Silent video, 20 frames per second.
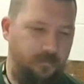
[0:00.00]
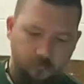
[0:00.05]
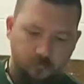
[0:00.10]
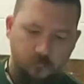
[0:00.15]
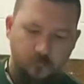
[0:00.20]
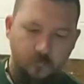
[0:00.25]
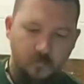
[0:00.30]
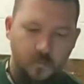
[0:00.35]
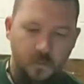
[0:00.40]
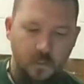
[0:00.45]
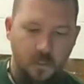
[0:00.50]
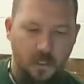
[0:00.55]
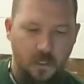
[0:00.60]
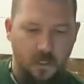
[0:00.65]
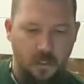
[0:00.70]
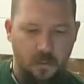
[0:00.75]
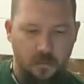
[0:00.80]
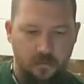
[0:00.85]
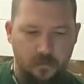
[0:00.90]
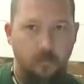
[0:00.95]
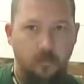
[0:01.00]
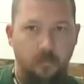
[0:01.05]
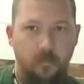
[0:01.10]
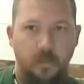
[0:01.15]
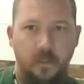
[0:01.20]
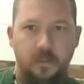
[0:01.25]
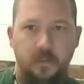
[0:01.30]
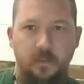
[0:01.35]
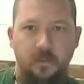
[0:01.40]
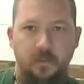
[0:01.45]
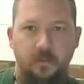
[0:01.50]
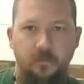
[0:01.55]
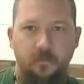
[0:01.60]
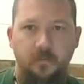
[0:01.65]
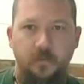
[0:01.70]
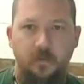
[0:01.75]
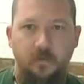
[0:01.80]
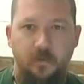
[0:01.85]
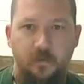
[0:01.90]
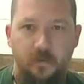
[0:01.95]
from. And that's
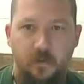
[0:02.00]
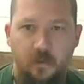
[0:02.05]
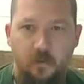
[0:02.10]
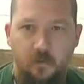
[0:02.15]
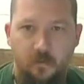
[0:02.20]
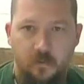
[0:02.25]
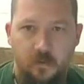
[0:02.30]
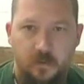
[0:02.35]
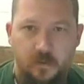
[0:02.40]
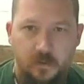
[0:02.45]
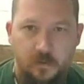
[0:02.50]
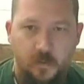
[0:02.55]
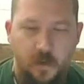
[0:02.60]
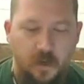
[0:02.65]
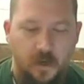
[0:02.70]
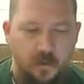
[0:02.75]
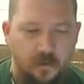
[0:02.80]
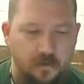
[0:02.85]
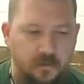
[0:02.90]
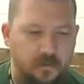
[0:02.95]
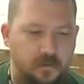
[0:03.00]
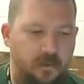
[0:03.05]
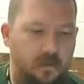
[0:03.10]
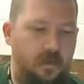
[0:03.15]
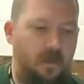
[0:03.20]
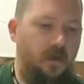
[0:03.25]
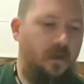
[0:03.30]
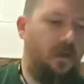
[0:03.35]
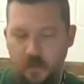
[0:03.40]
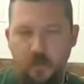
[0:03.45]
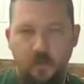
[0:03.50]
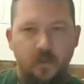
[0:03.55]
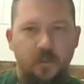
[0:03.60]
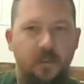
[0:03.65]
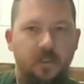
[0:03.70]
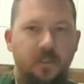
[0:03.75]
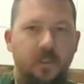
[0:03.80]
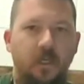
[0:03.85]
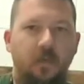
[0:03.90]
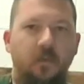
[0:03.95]
that fury that Odin inspires. So it
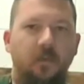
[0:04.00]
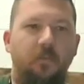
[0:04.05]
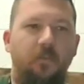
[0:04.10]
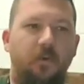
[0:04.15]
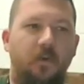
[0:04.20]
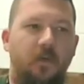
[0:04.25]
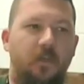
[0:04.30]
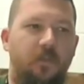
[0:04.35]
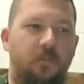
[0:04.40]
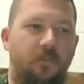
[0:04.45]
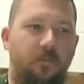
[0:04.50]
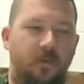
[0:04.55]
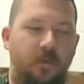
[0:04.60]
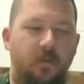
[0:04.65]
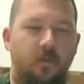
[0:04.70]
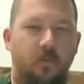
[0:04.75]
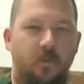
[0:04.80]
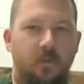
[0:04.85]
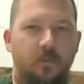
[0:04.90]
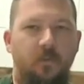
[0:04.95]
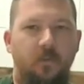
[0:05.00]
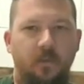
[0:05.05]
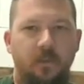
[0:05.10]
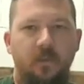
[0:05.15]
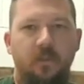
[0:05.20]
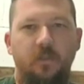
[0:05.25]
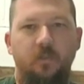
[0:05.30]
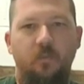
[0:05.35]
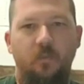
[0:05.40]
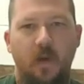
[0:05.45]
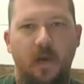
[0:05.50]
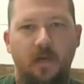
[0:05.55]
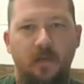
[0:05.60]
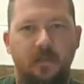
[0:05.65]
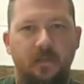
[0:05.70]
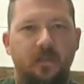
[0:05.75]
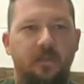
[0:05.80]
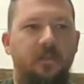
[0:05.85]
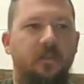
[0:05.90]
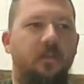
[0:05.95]
is entirely possible that it was a religious
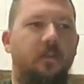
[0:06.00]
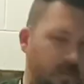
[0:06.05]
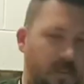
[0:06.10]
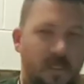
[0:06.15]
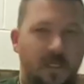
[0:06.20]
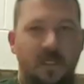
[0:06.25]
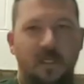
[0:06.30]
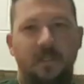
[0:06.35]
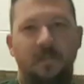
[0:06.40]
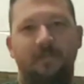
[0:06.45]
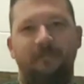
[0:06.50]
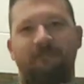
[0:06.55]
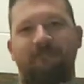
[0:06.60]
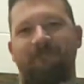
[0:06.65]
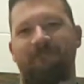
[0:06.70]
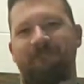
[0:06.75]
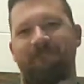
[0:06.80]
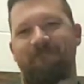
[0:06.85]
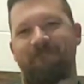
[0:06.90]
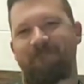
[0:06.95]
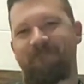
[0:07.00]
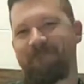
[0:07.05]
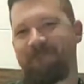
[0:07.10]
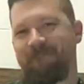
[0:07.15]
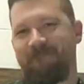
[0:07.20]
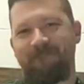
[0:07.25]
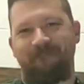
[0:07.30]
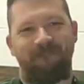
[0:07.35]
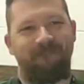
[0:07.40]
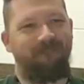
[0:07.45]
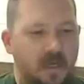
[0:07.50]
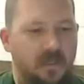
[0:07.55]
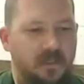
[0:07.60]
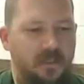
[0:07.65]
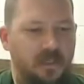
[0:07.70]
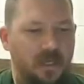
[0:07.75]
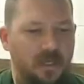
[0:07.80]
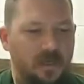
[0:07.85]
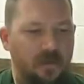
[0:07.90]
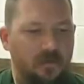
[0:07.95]
practice. But again,
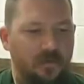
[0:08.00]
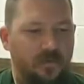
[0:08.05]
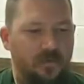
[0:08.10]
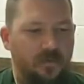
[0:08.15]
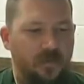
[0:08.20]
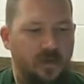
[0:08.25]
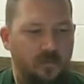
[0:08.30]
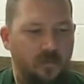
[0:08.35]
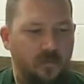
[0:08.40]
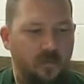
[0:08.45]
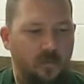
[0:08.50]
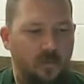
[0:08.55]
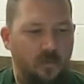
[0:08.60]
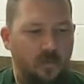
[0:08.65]
it's kind of